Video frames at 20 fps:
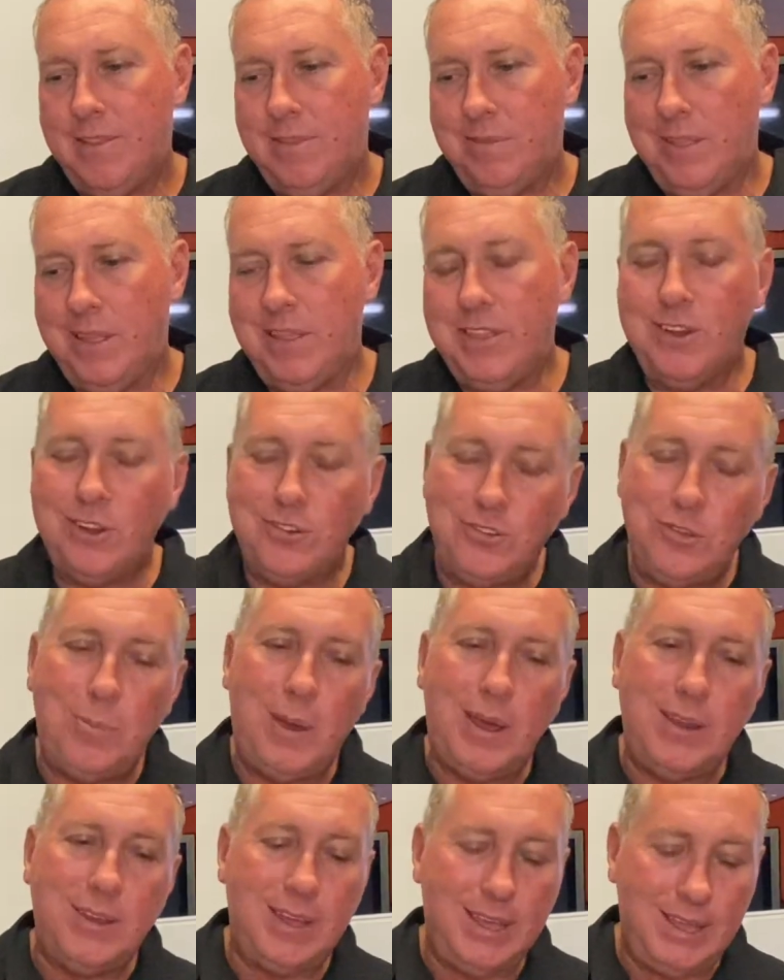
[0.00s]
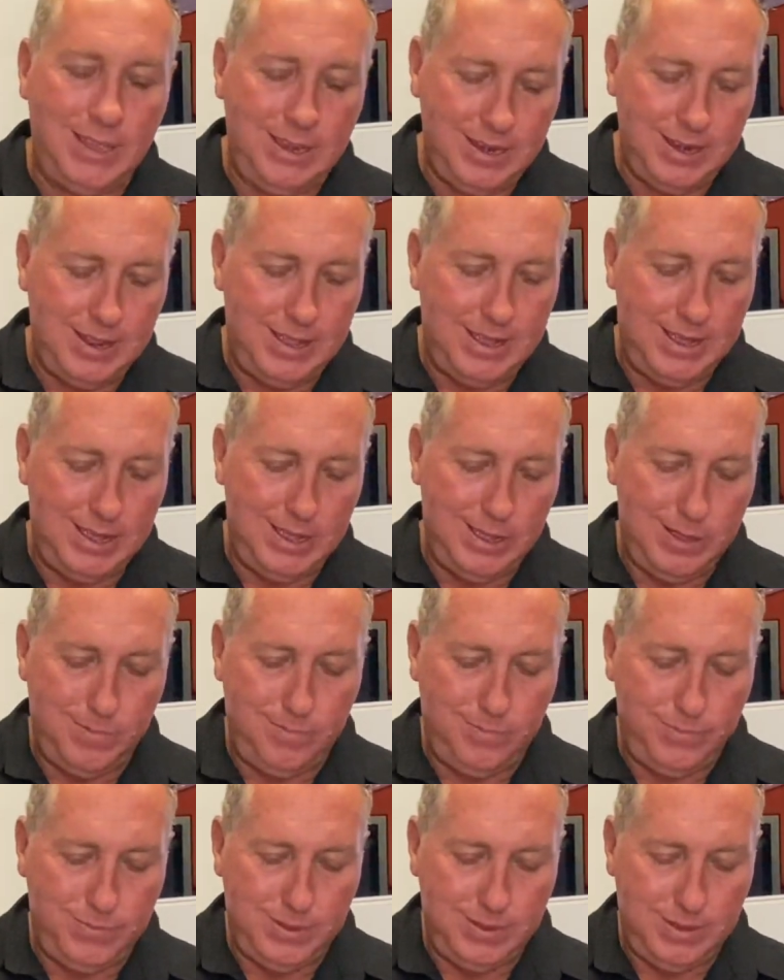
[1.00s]
and they're not too bad to eat.
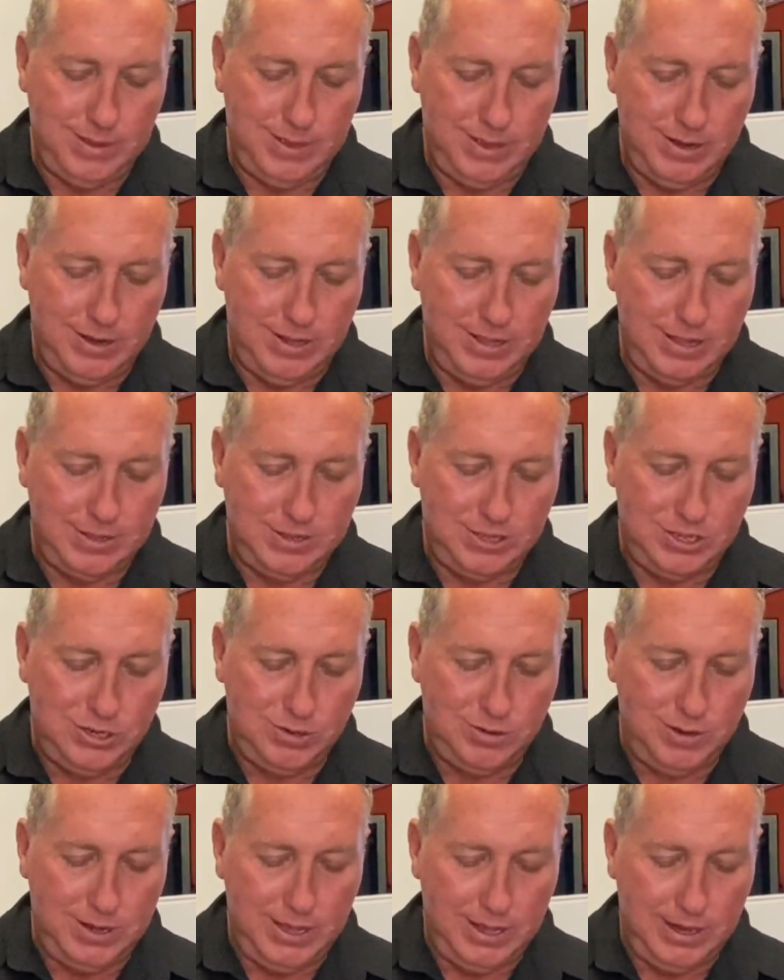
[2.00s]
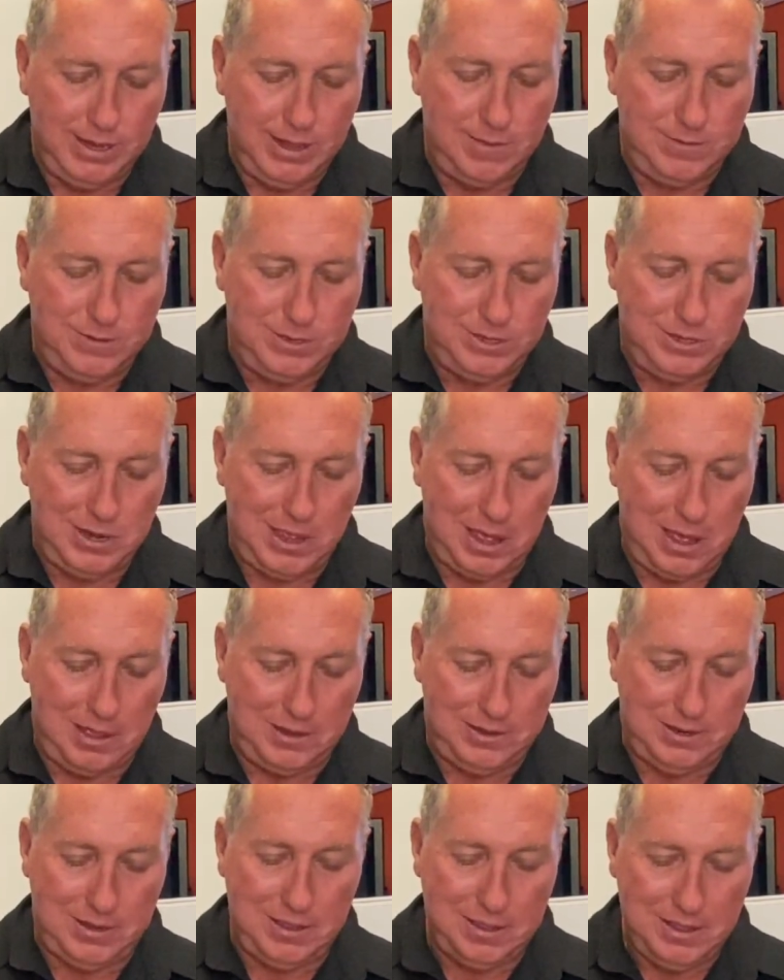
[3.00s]
I know young Stuart here loves
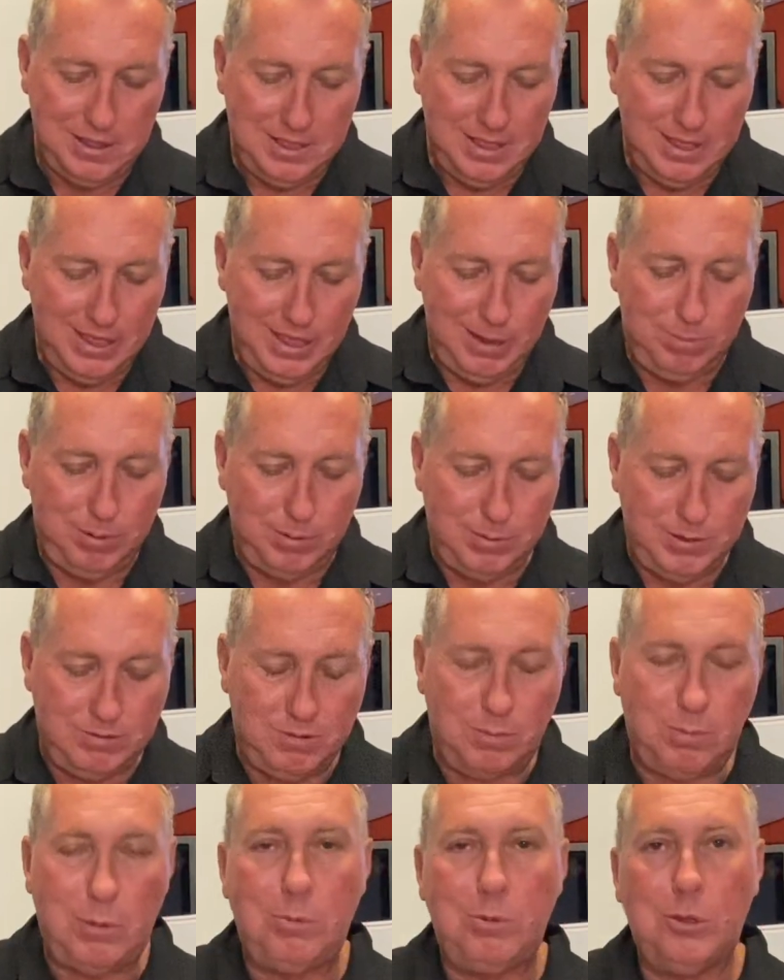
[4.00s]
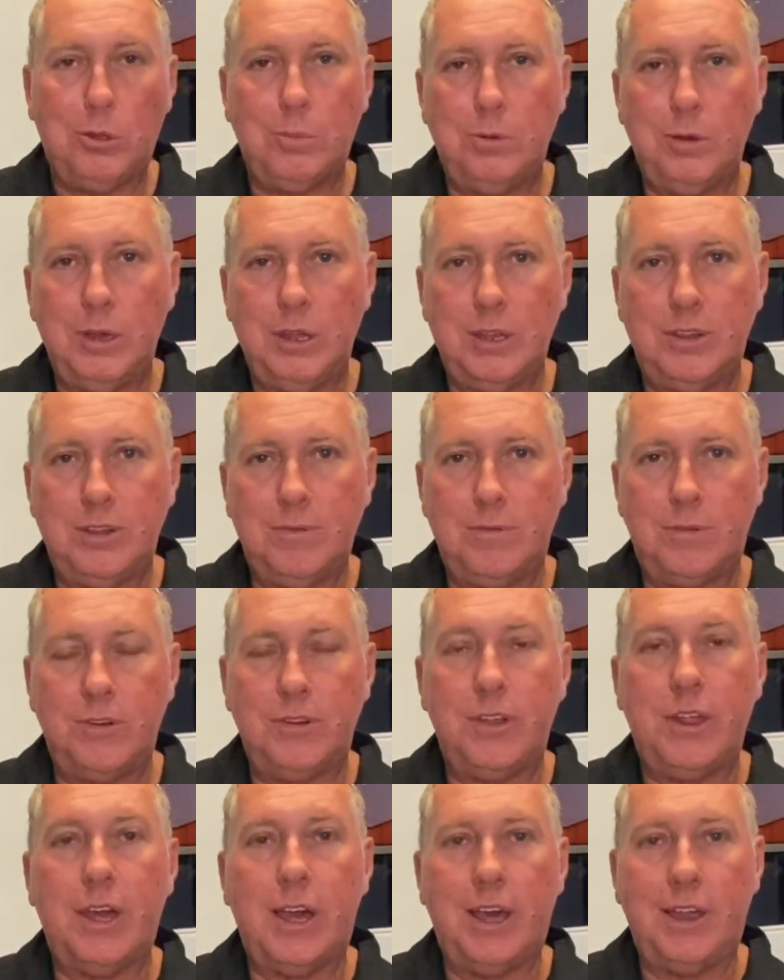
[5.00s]
dart. You'd probably swap a pearl perch for a
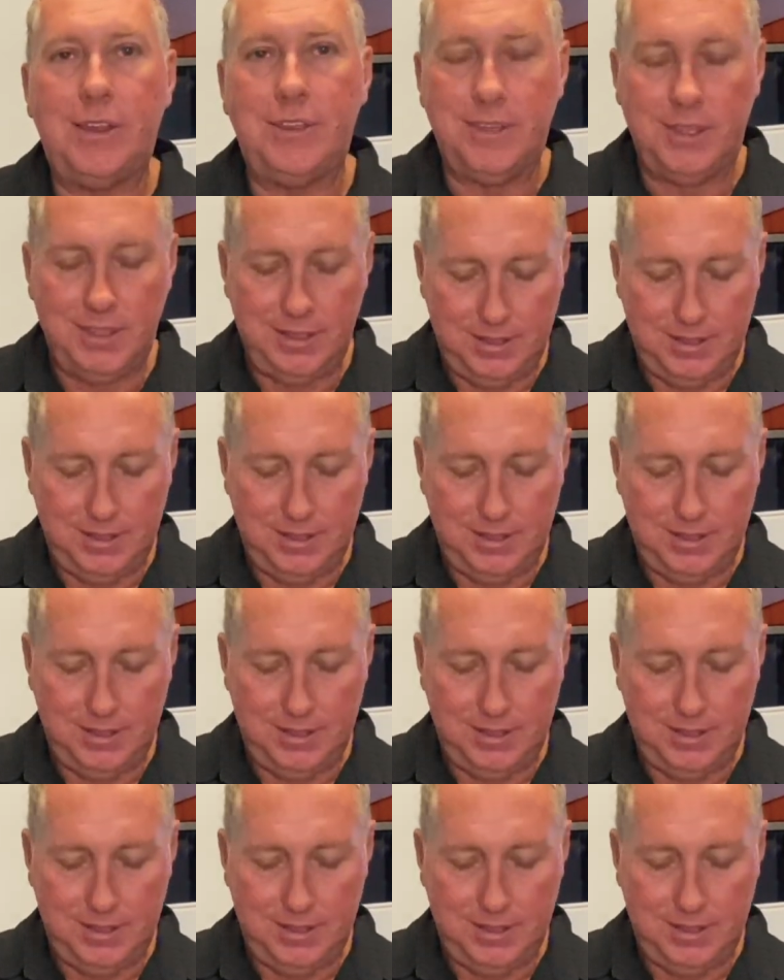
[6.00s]
dart.